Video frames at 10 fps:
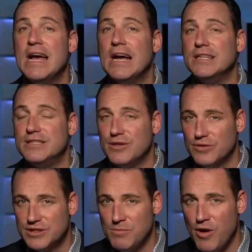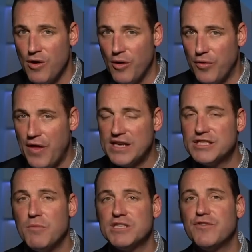Until tomorrow, thanks
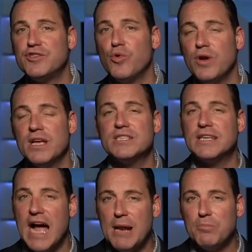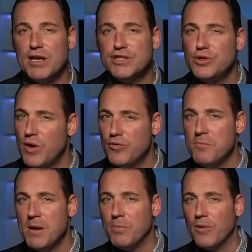so much for joining us. God bless you, and
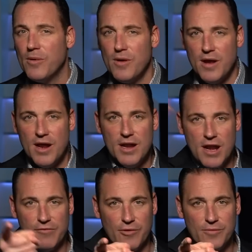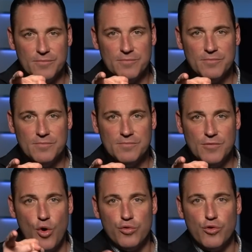remember, never
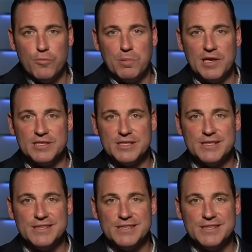hold your peace.